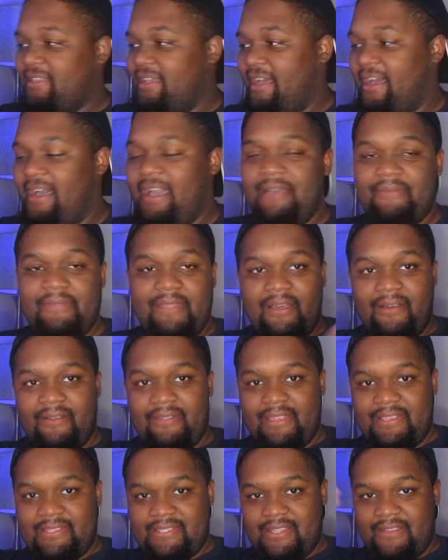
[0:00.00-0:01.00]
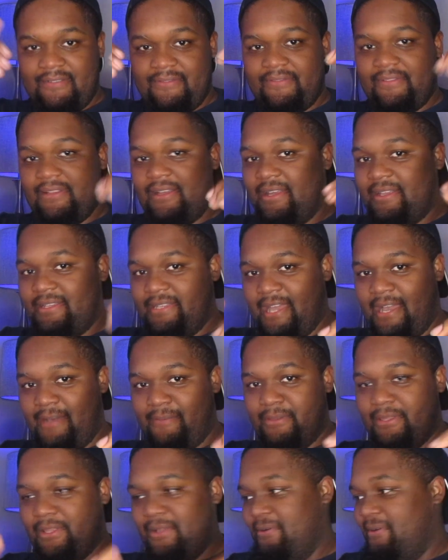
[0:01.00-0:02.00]
I have all that stuff down
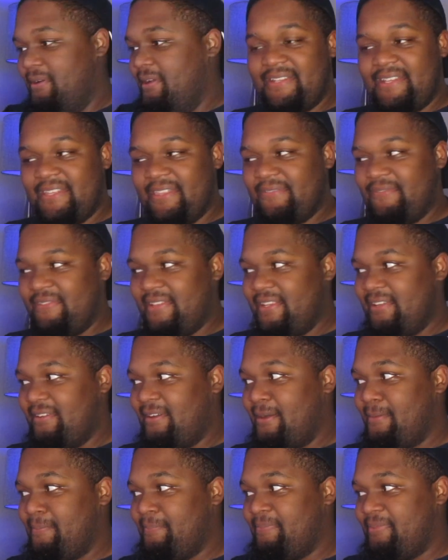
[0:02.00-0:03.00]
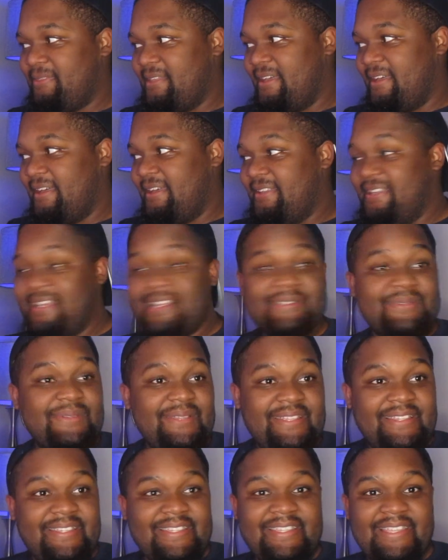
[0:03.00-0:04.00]
below. Another video up next
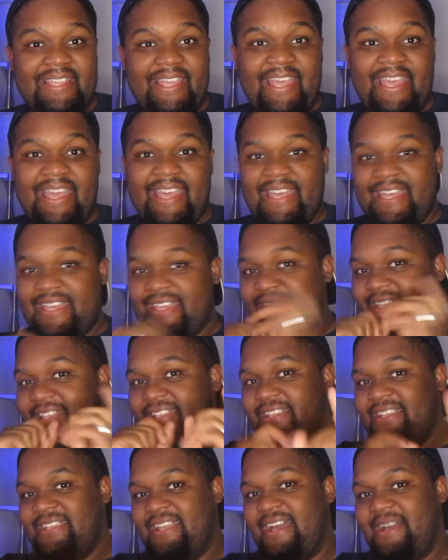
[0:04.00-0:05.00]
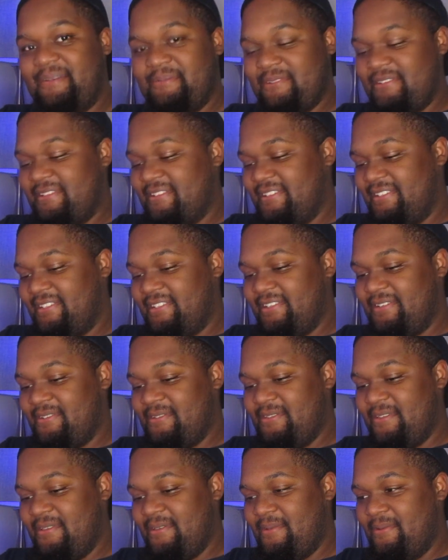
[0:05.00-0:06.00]
week, and I'm gonna show
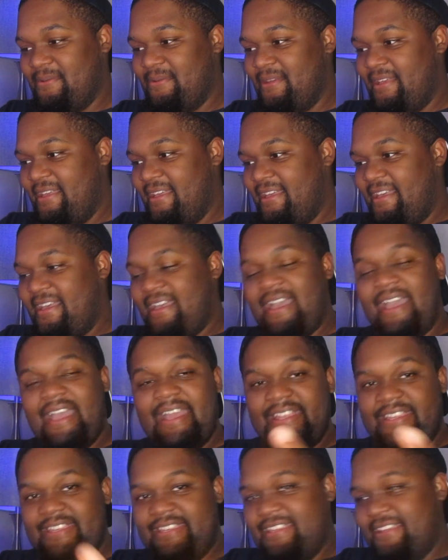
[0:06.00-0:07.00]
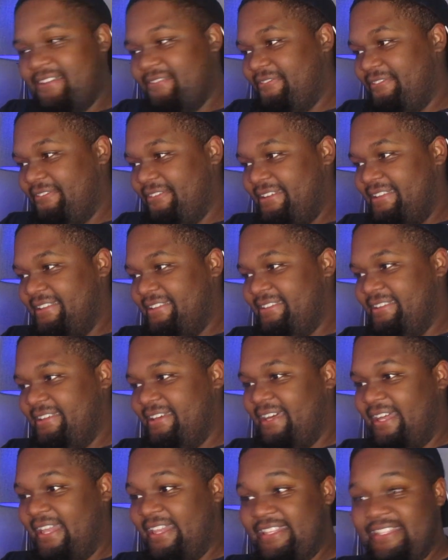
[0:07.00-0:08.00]
you a different
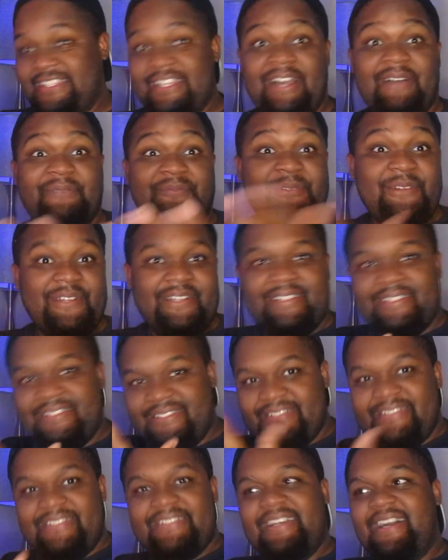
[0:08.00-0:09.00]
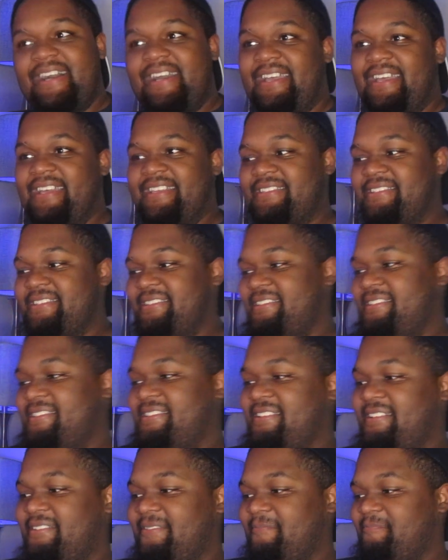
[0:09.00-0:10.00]
genre, I guess.
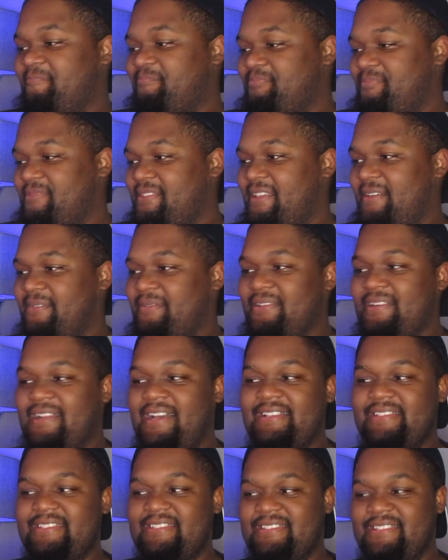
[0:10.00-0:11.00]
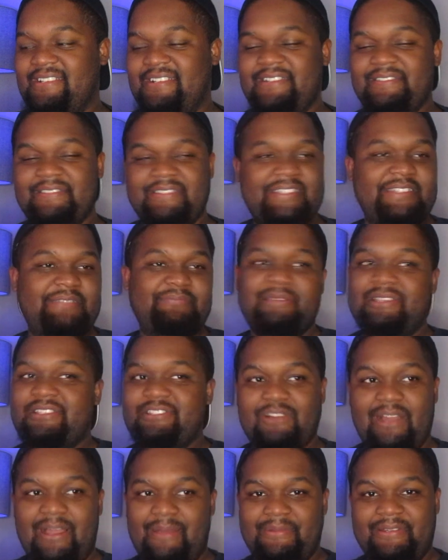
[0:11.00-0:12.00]
So yeah, we're not just gonna be
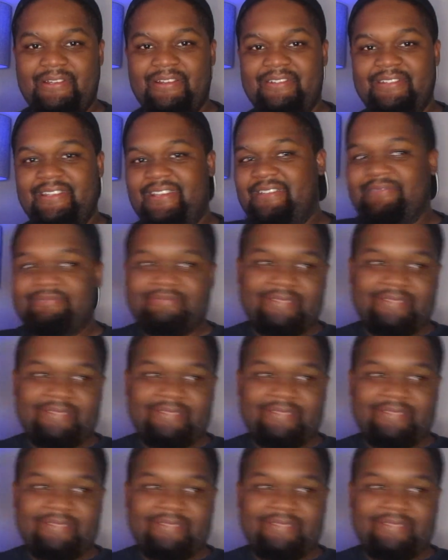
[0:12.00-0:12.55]
trapping all day.